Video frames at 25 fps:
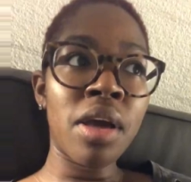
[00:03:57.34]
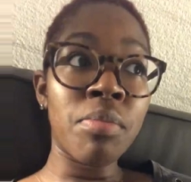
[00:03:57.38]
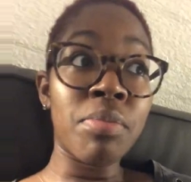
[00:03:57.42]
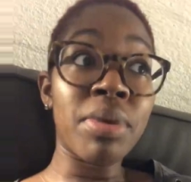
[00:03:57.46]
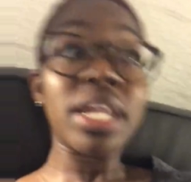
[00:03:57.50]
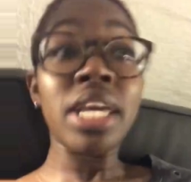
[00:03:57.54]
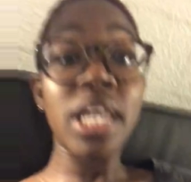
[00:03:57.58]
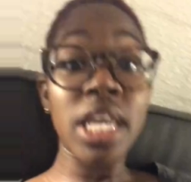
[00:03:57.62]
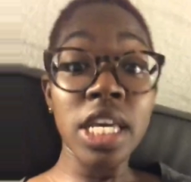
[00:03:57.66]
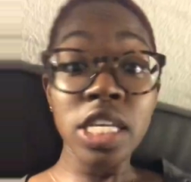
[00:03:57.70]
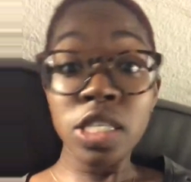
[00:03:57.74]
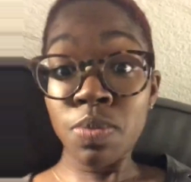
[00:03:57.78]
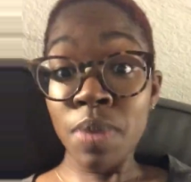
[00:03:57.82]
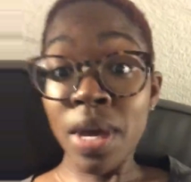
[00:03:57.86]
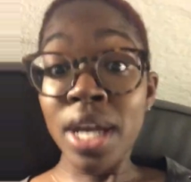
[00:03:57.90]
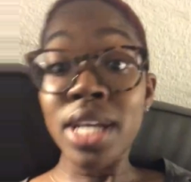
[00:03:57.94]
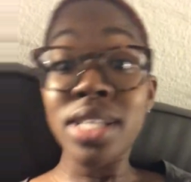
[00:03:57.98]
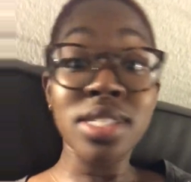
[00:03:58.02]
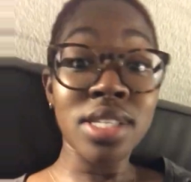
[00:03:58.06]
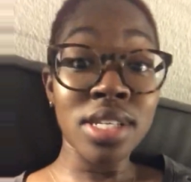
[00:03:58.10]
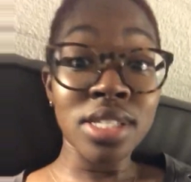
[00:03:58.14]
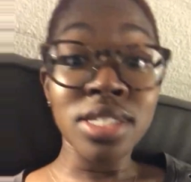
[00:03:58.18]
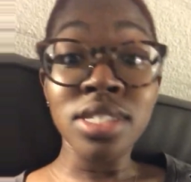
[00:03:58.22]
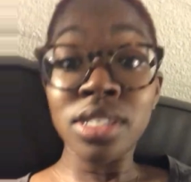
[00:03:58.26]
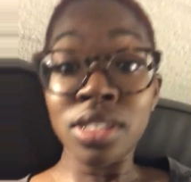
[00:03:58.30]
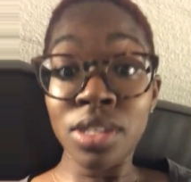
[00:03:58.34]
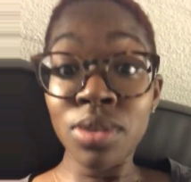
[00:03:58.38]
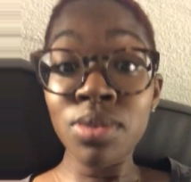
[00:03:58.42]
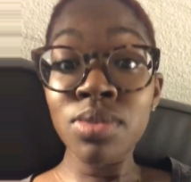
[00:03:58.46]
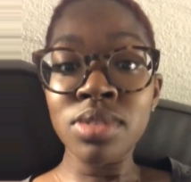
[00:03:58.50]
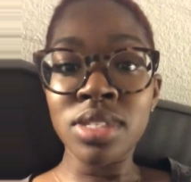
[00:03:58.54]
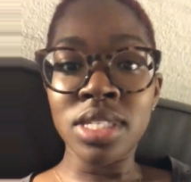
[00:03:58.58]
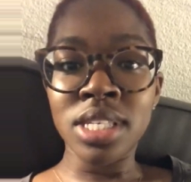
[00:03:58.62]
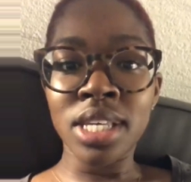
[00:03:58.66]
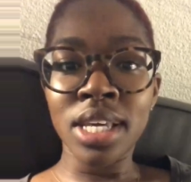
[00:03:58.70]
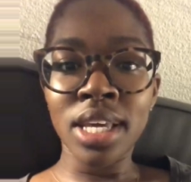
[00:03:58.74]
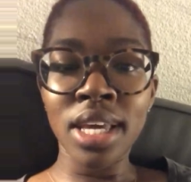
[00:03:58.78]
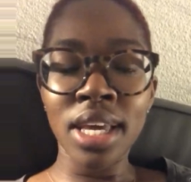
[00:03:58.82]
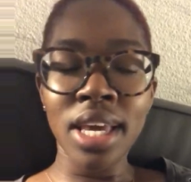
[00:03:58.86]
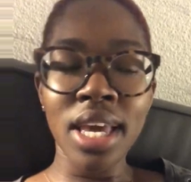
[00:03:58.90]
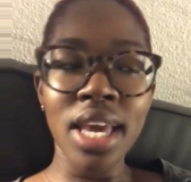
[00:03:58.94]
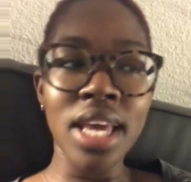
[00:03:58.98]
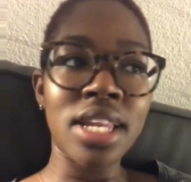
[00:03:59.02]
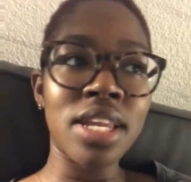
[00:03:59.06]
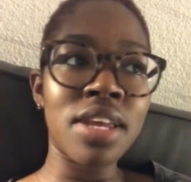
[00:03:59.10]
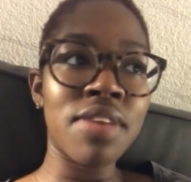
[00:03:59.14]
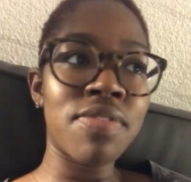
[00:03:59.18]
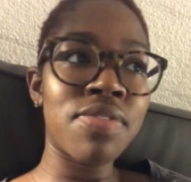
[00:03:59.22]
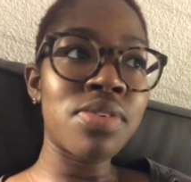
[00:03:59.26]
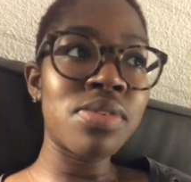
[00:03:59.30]
but he expects us to use it.
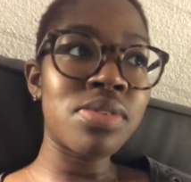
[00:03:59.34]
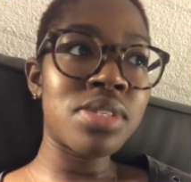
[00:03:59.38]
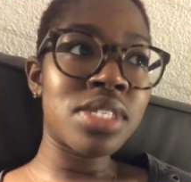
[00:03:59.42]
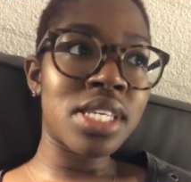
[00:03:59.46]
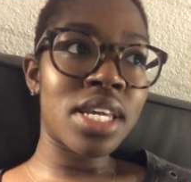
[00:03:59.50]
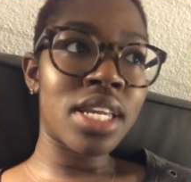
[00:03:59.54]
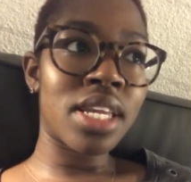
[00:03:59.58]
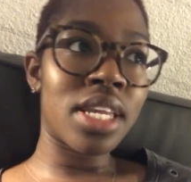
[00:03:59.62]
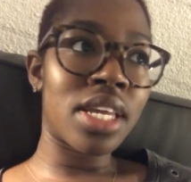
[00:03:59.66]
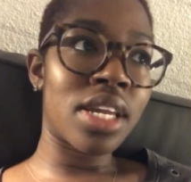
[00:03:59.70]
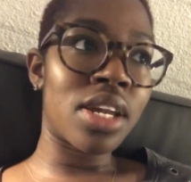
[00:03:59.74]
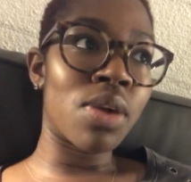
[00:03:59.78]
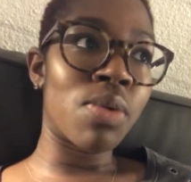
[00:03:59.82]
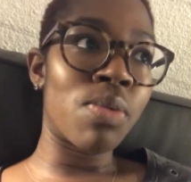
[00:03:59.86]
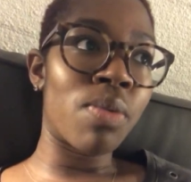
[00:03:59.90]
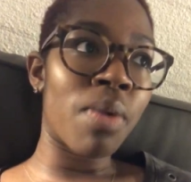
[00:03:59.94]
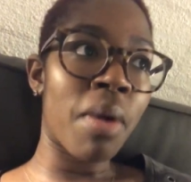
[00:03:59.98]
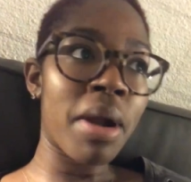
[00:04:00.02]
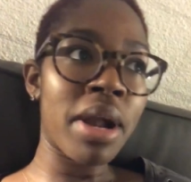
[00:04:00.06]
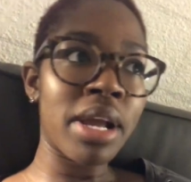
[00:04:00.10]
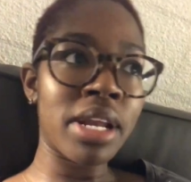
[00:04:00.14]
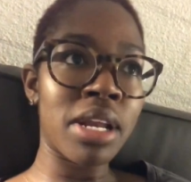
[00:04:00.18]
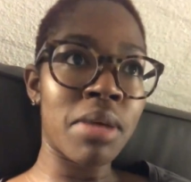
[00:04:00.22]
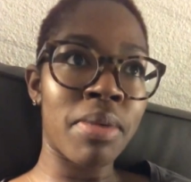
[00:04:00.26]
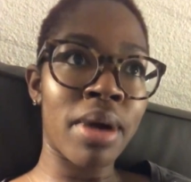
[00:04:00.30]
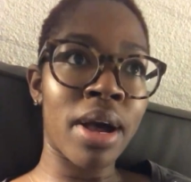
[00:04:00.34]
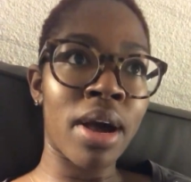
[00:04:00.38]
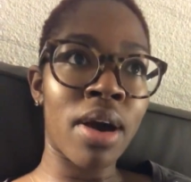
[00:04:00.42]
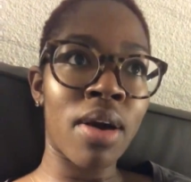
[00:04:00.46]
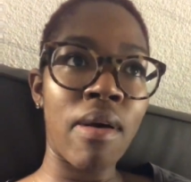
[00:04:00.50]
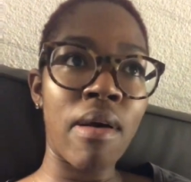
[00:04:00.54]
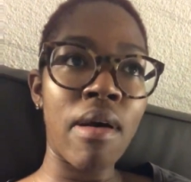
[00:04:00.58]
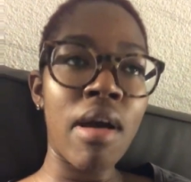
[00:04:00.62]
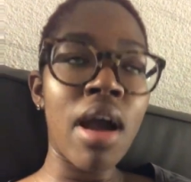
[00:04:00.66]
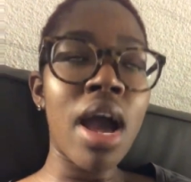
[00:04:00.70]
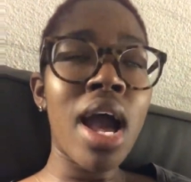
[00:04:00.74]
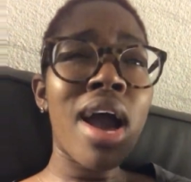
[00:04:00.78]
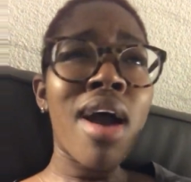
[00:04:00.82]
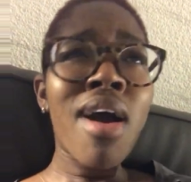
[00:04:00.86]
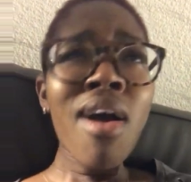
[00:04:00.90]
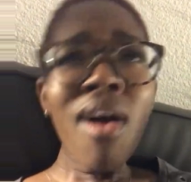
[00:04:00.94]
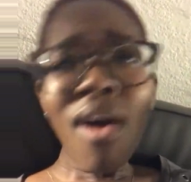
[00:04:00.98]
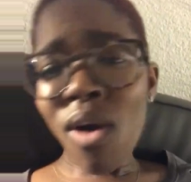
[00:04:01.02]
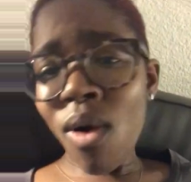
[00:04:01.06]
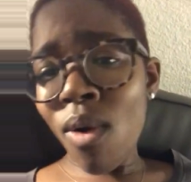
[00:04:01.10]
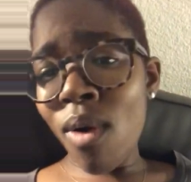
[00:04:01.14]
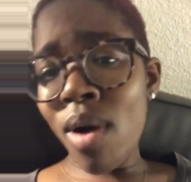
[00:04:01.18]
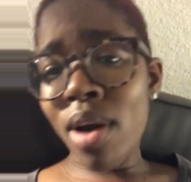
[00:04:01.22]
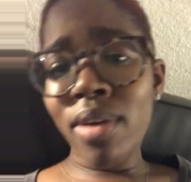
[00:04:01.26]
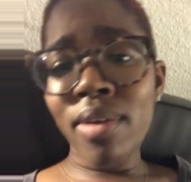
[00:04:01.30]
And if you're sitting here worrying about,
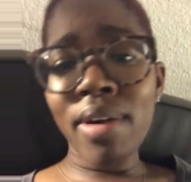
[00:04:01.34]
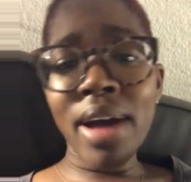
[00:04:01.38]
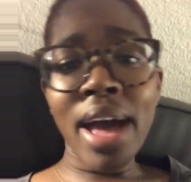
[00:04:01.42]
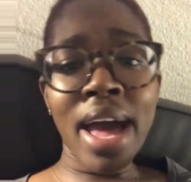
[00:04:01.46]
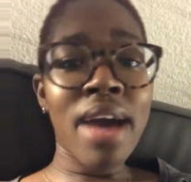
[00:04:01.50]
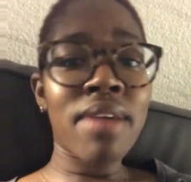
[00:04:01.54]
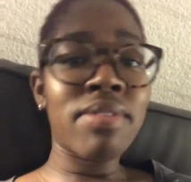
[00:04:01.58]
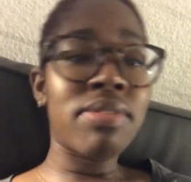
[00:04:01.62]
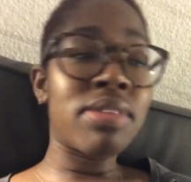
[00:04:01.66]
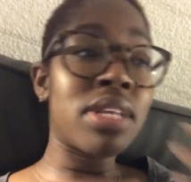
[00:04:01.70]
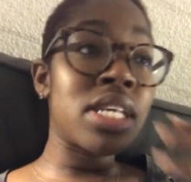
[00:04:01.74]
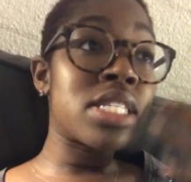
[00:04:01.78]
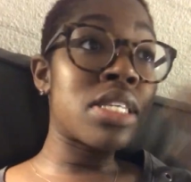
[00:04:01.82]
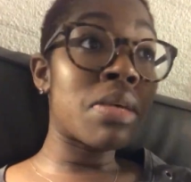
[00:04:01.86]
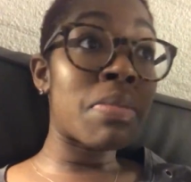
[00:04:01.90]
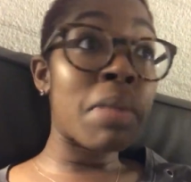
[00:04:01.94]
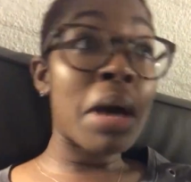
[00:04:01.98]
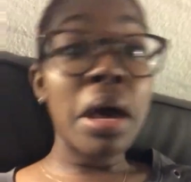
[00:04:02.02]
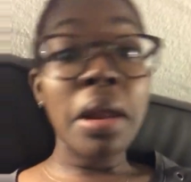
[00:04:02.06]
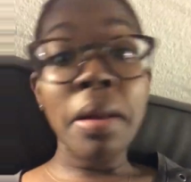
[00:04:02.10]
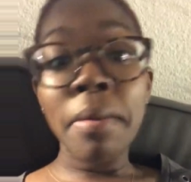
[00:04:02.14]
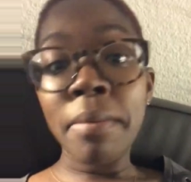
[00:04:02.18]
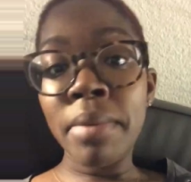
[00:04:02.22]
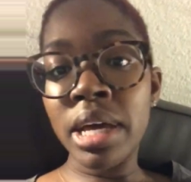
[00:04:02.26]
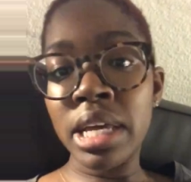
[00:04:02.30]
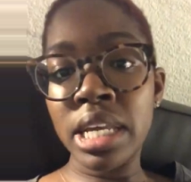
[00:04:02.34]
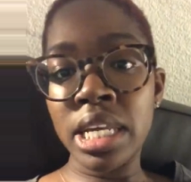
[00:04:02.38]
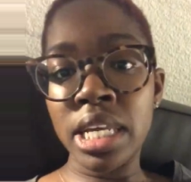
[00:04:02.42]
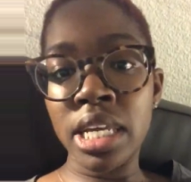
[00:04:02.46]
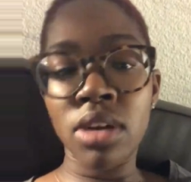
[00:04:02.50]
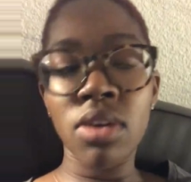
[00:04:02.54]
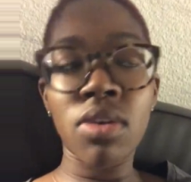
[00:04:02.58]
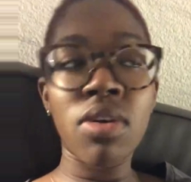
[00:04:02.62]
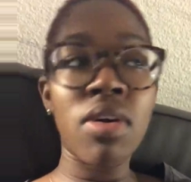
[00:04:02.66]
oh, I don't have this amount of money,